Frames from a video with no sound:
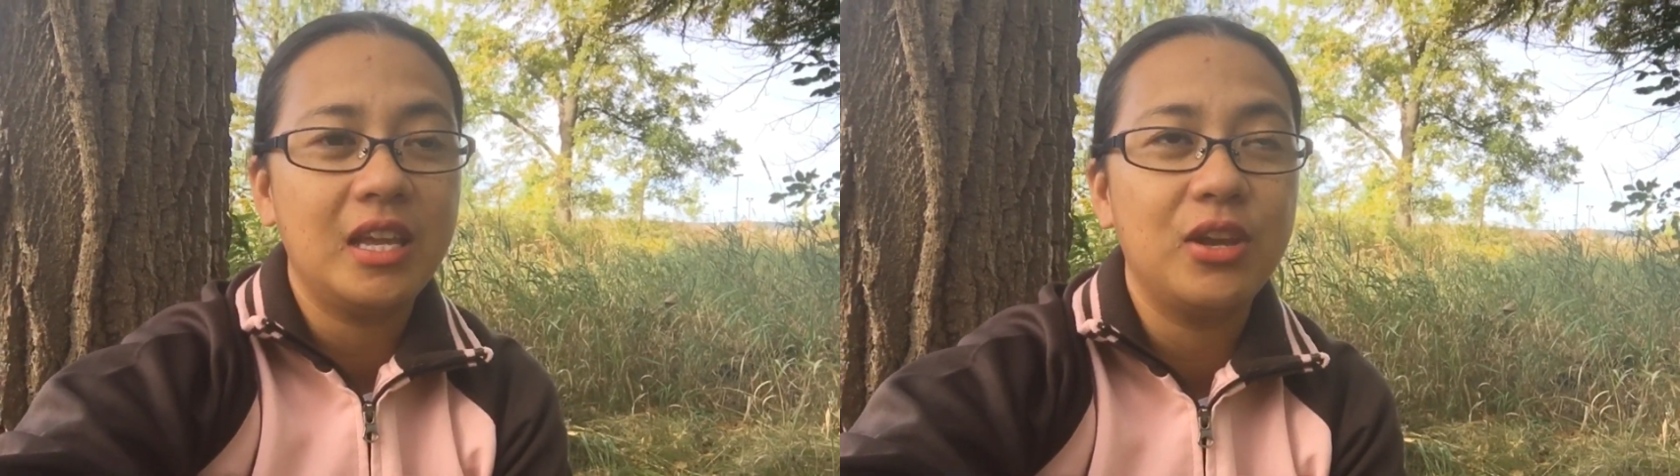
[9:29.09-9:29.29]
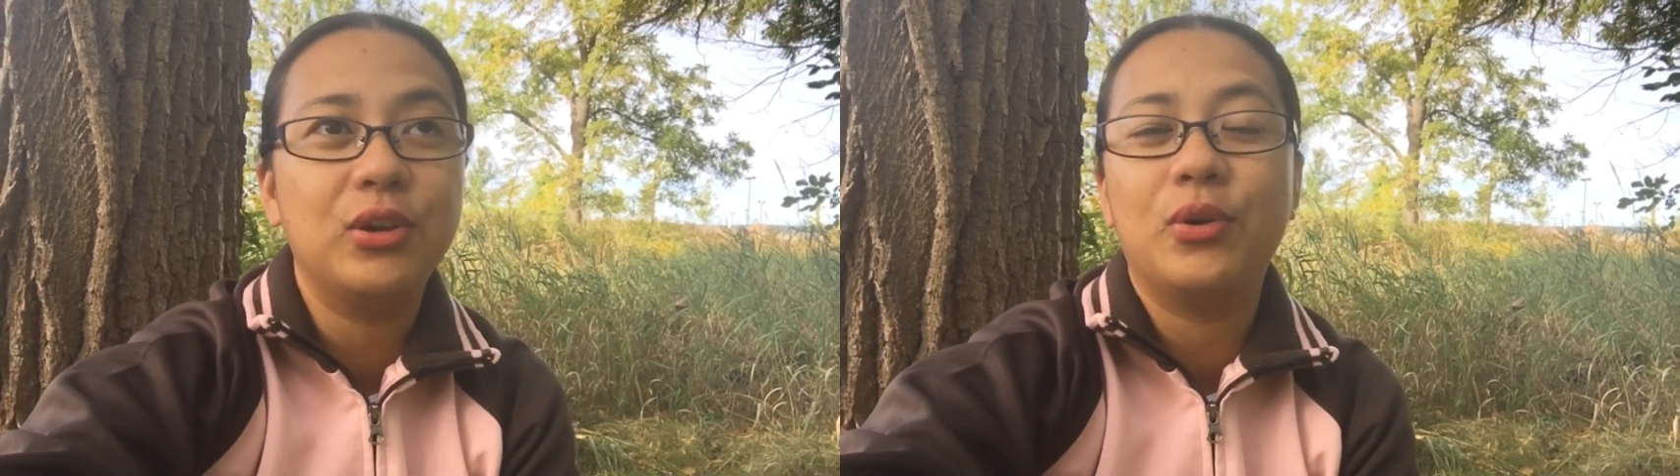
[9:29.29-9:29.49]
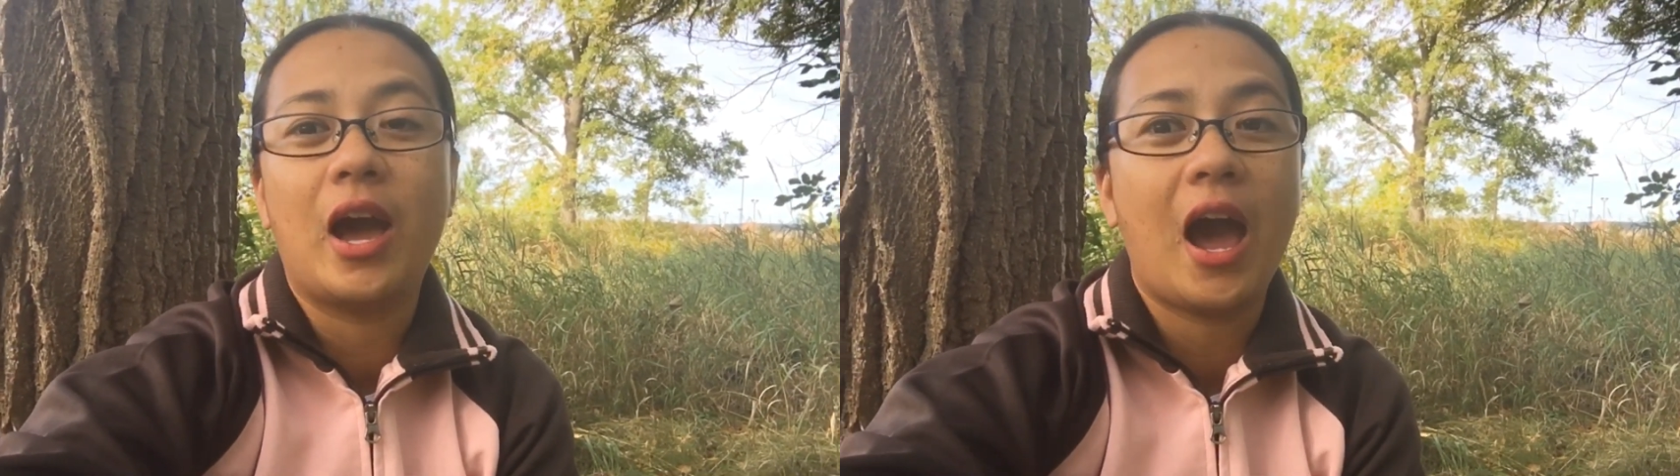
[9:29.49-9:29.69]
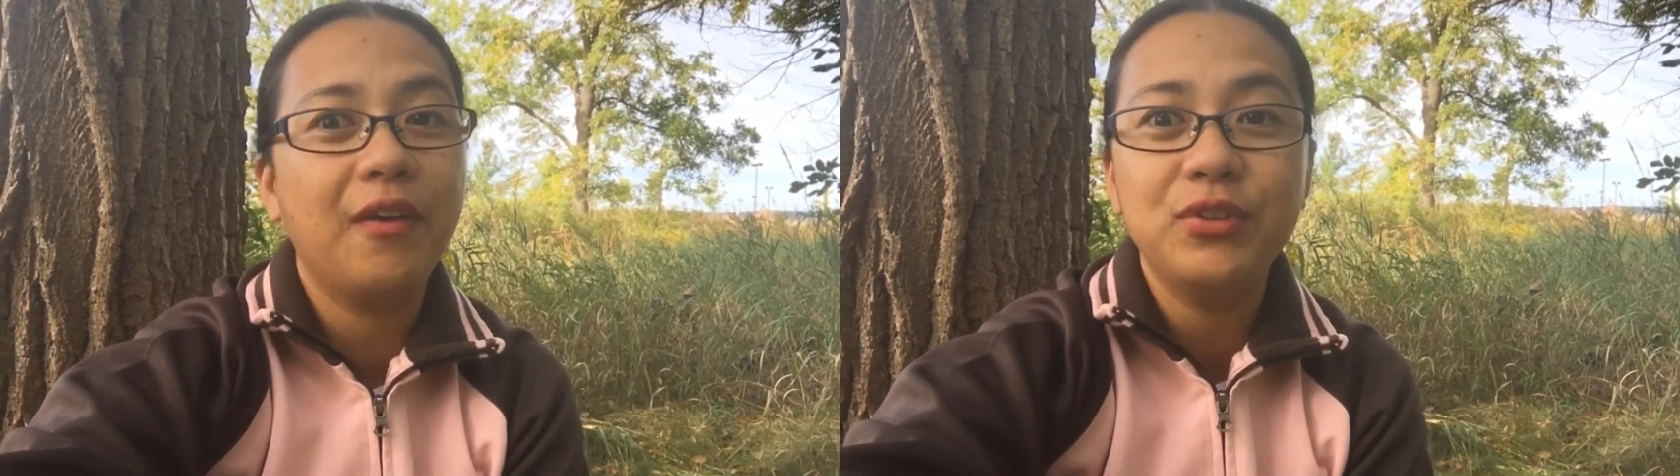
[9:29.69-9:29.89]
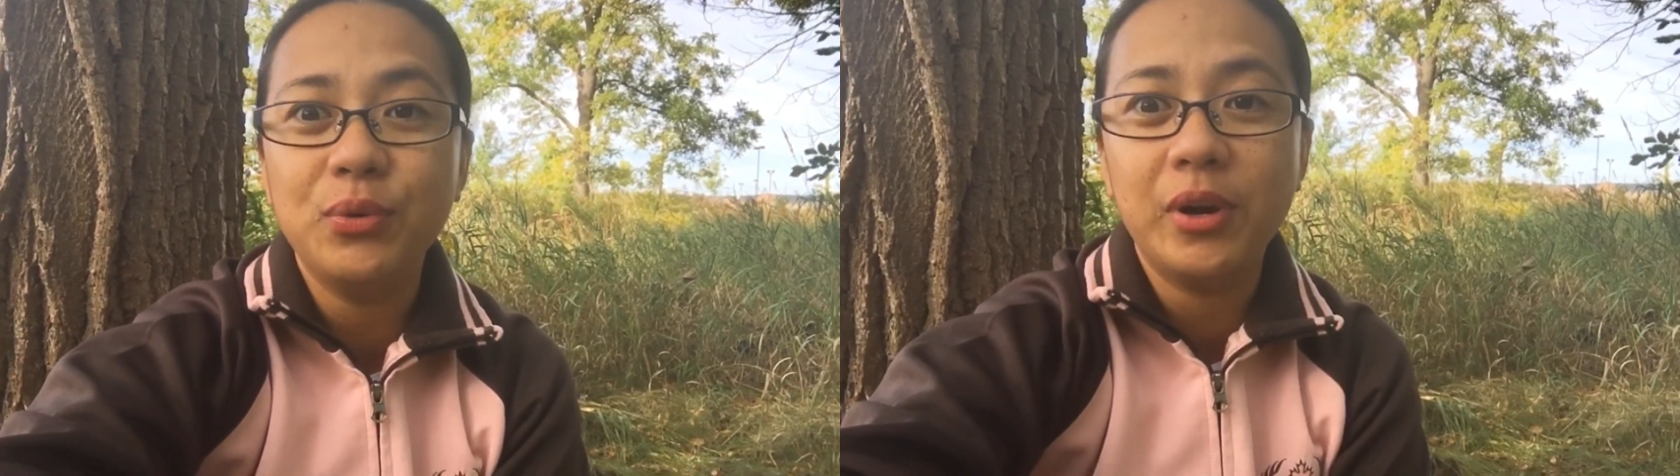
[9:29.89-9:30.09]
you don't have
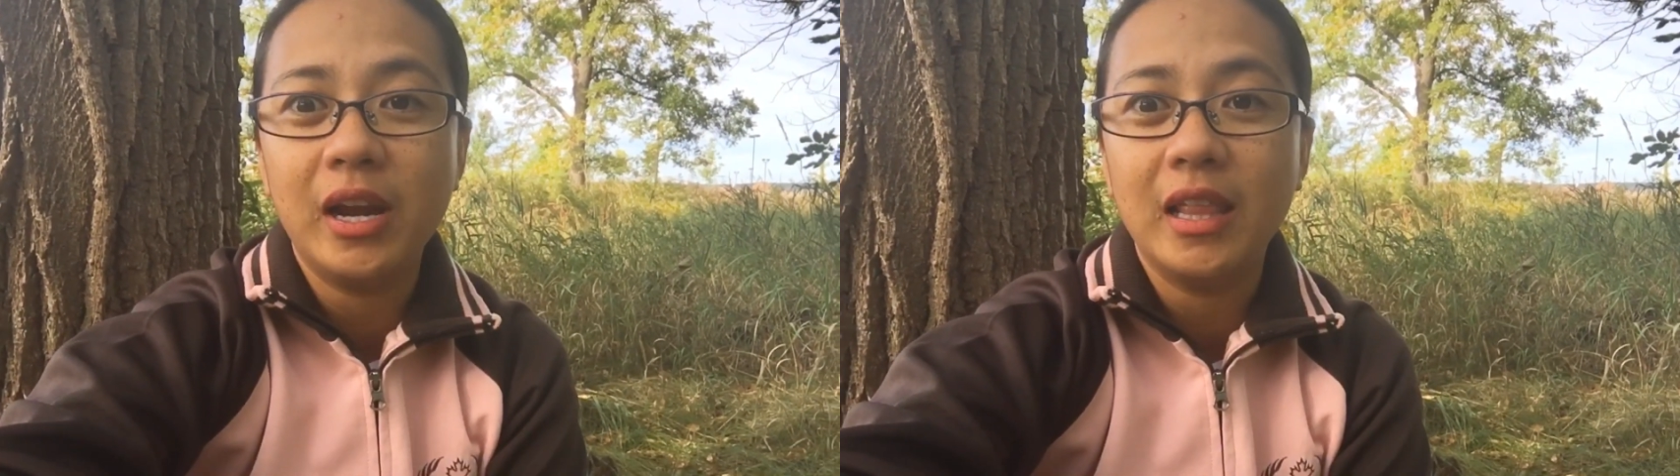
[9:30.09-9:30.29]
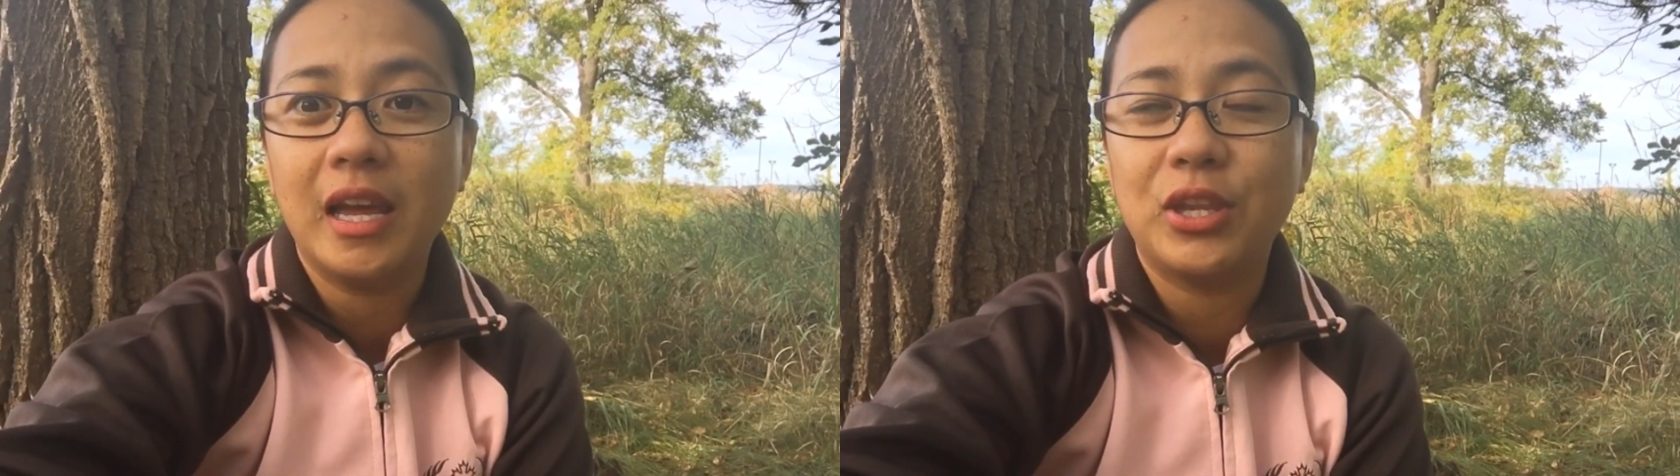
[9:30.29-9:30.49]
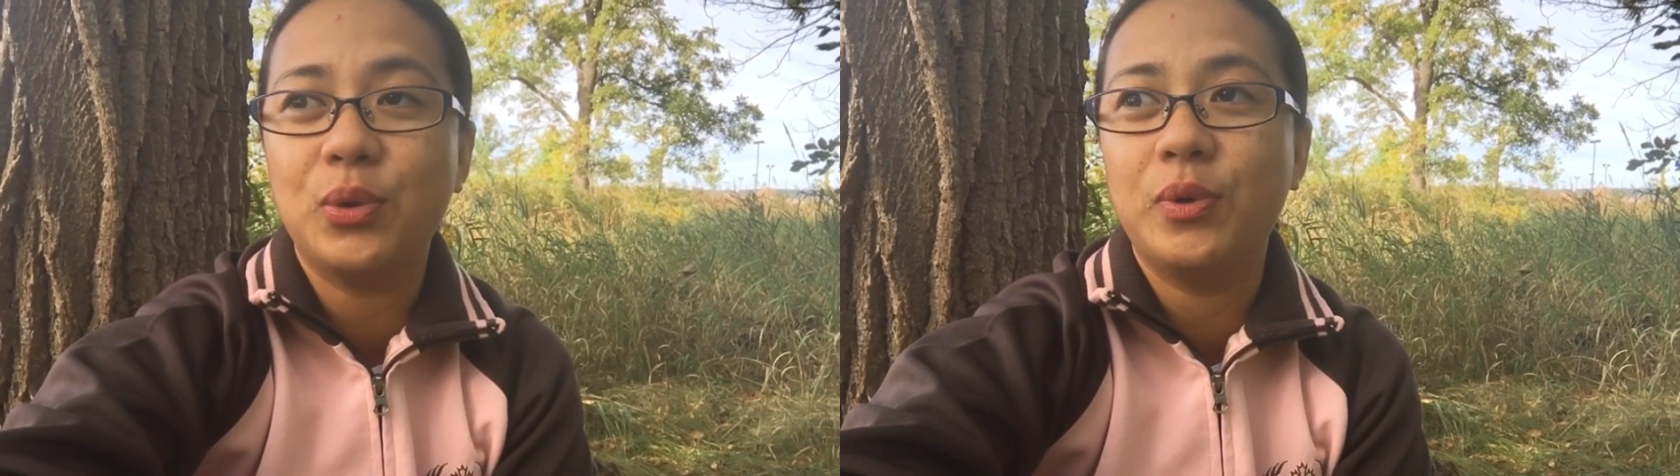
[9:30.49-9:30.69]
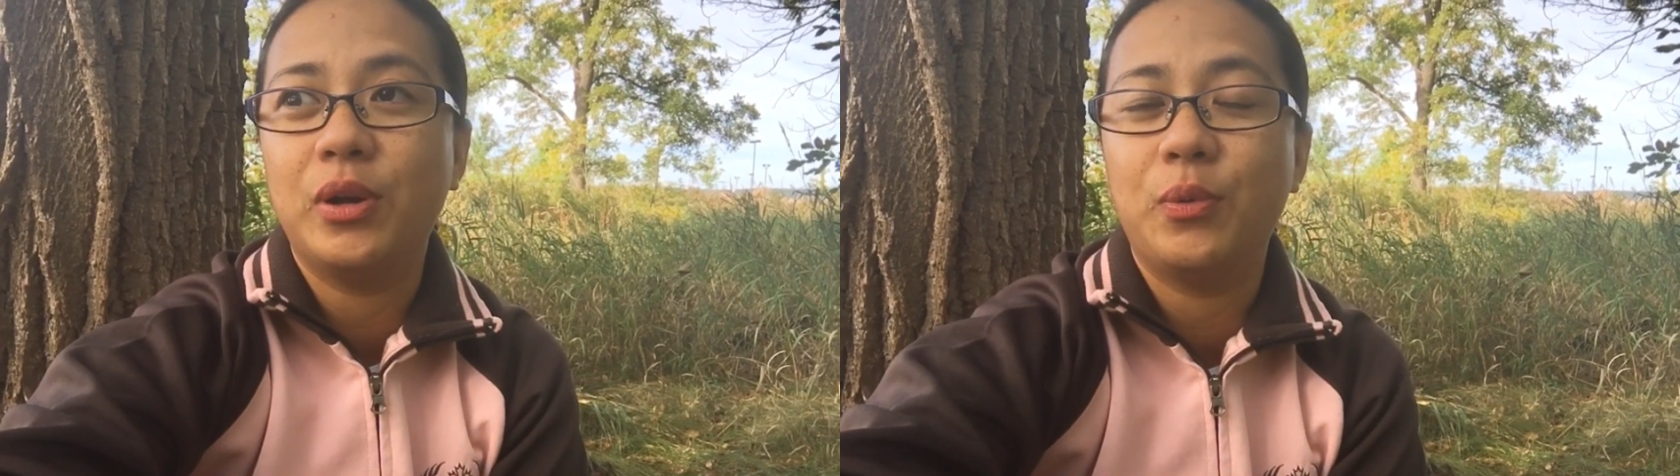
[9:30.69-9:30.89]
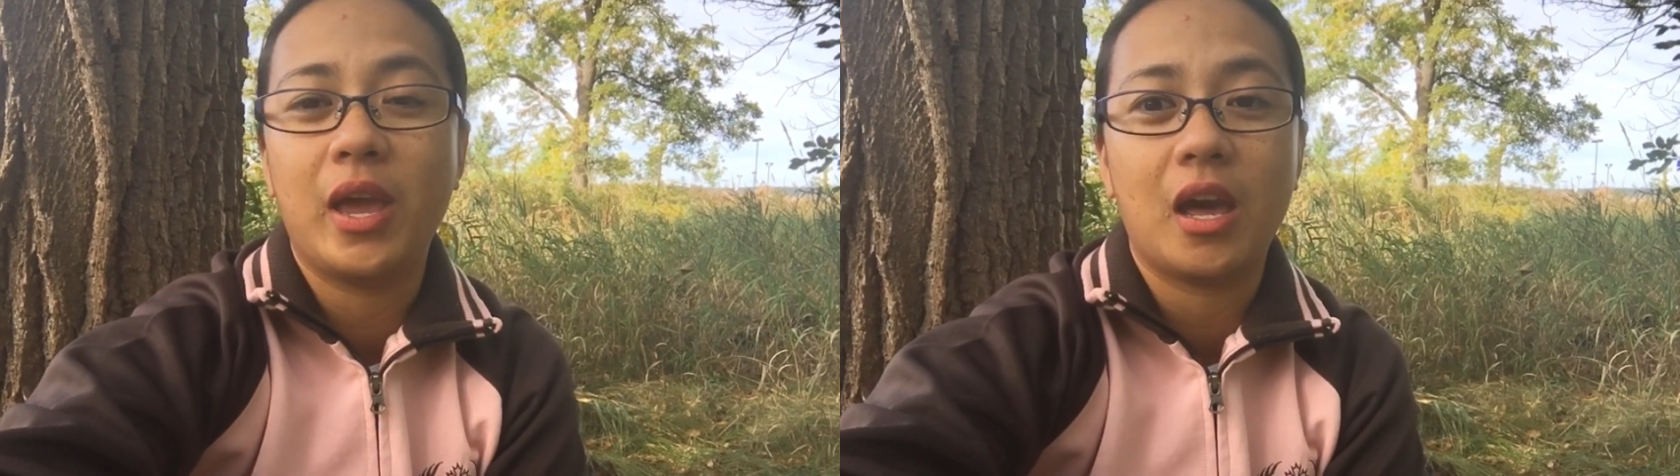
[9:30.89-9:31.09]
to worry that you
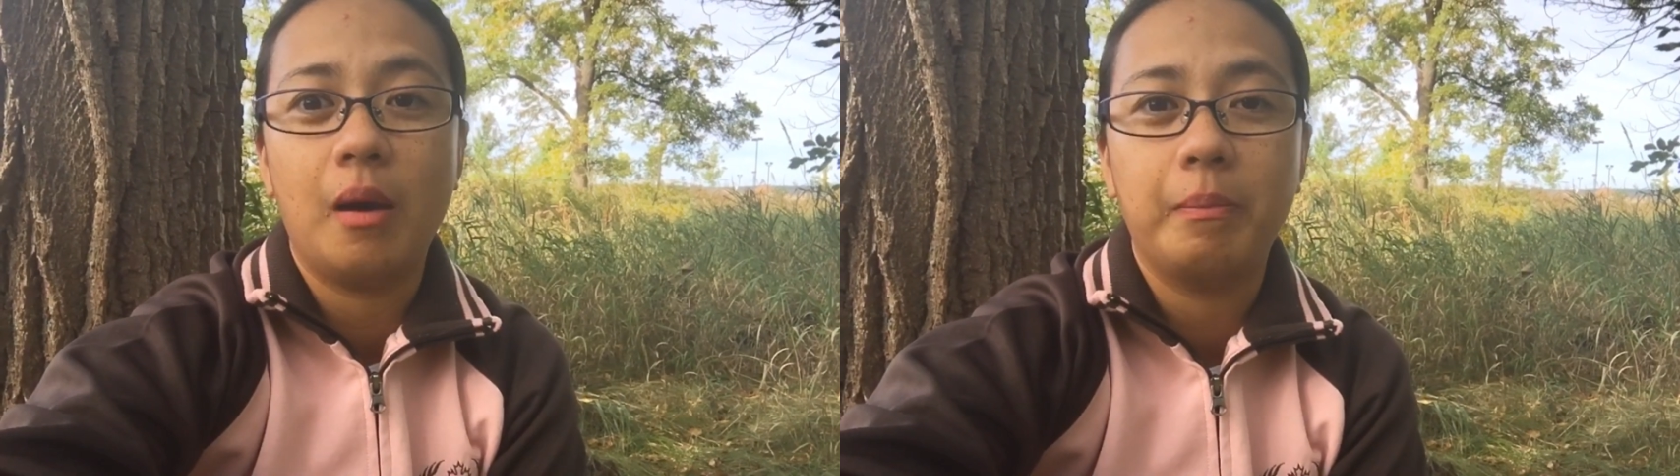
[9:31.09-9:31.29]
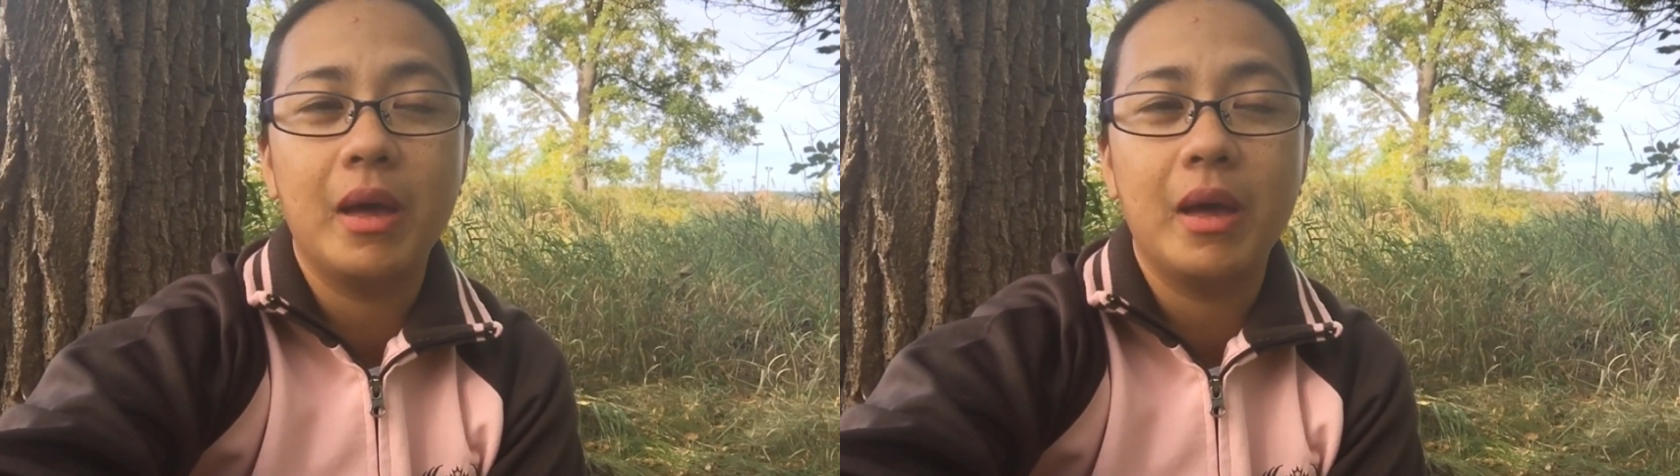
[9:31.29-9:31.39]
will wake up